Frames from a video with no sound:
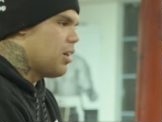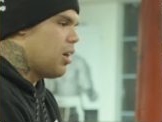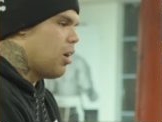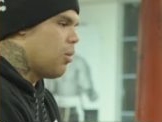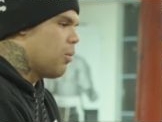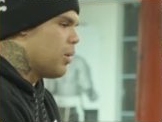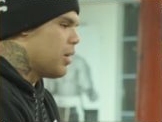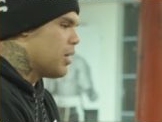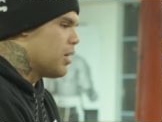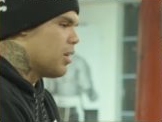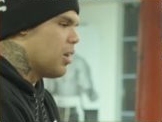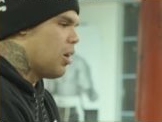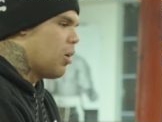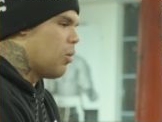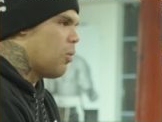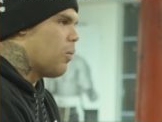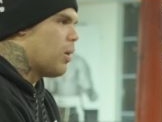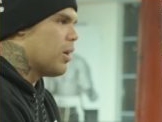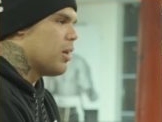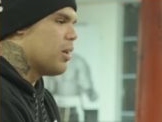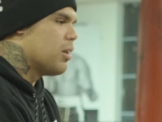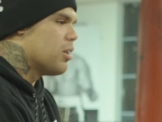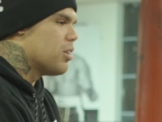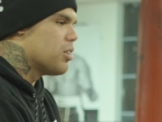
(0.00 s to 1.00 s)
I went and I
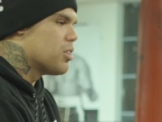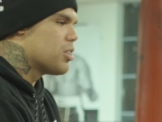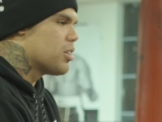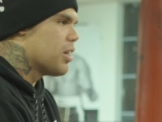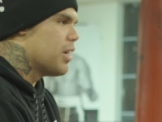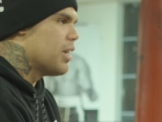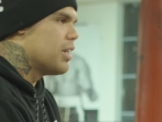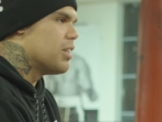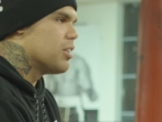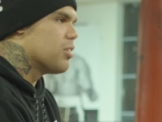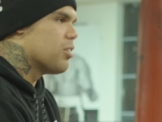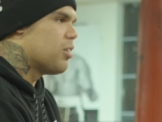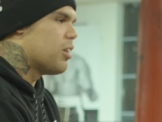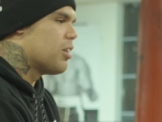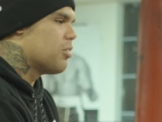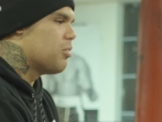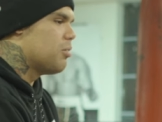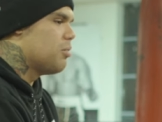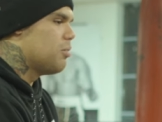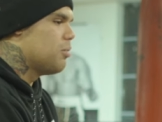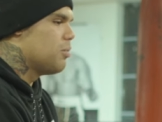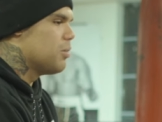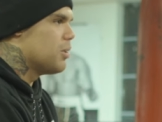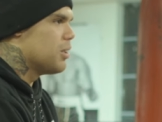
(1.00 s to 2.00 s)
won the Australian
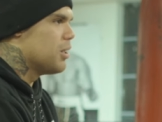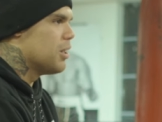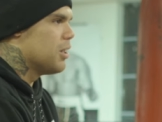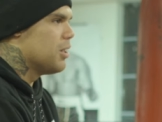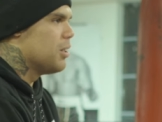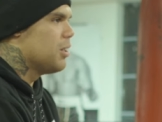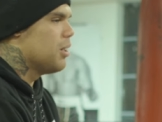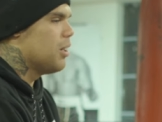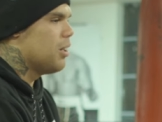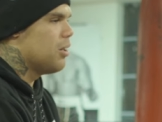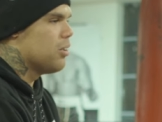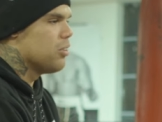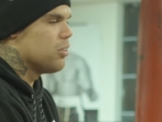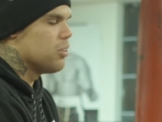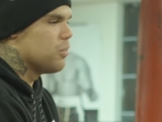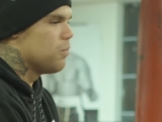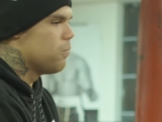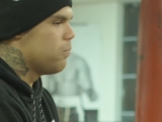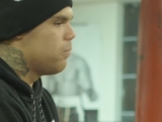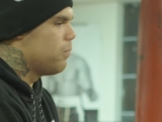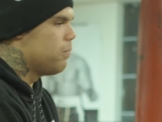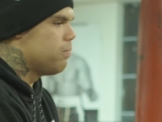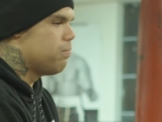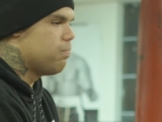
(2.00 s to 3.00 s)
title, you know. I
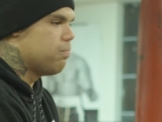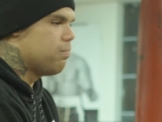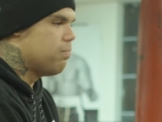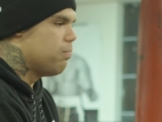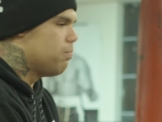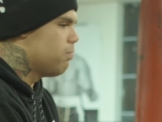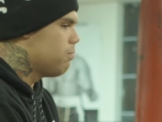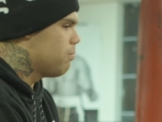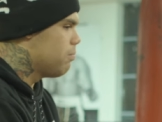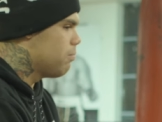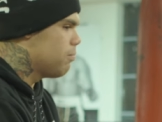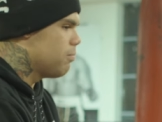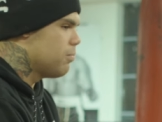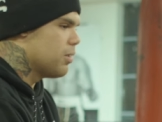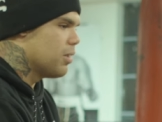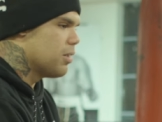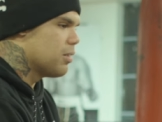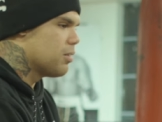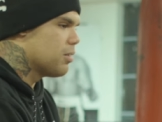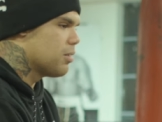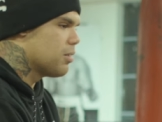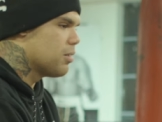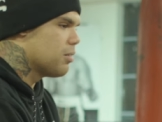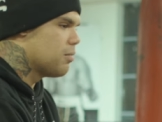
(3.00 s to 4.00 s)

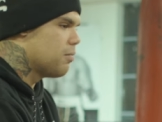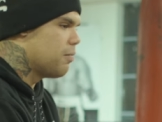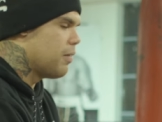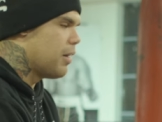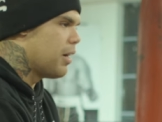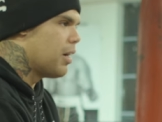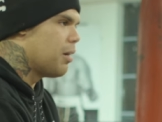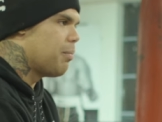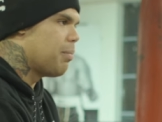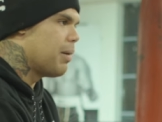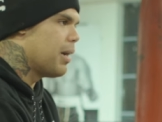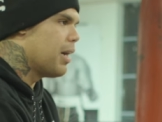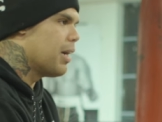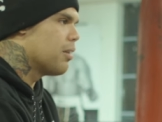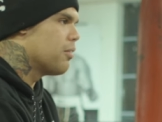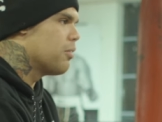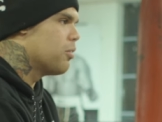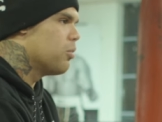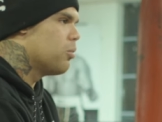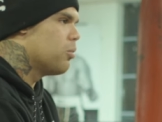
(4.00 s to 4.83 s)
was very proud of